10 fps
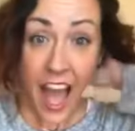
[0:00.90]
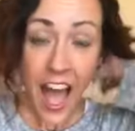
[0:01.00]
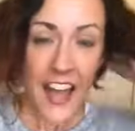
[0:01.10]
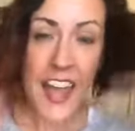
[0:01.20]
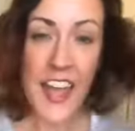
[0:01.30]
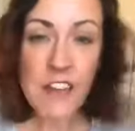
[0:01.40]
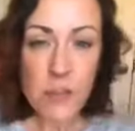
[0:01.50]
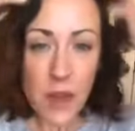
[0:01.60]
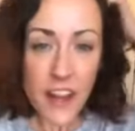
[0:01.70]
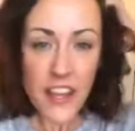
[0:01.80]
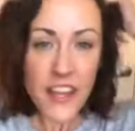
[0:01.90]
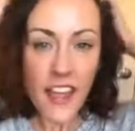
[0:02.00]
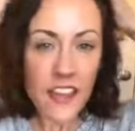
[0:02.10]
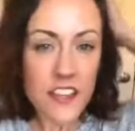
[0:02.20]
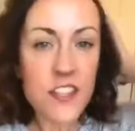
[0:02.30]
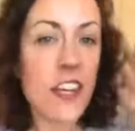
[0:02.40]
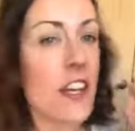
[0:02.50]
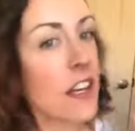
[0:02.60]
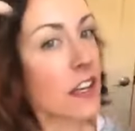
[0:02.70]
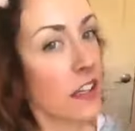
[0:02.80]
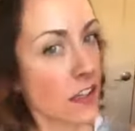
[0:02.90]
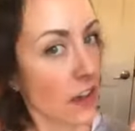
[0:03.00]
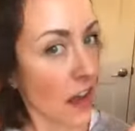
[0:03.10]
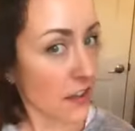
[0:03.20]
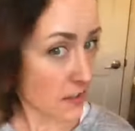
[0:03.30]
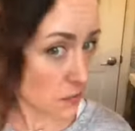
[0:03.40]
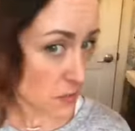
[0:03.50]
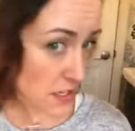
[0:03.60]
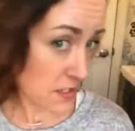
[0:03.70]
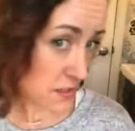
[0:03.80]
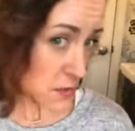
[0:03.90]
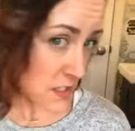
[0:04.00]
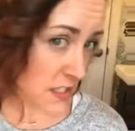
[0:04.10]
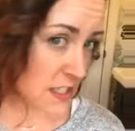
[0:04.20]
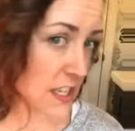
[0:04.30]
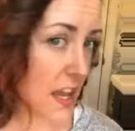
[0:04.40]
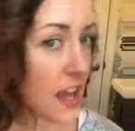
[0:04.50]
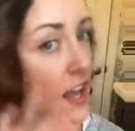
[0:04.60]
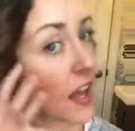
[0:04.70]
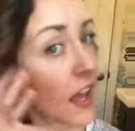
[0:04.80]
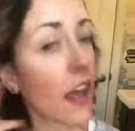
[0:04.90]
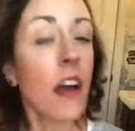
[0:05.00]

Hey everybody, Kelly G here. How's everybody doing today?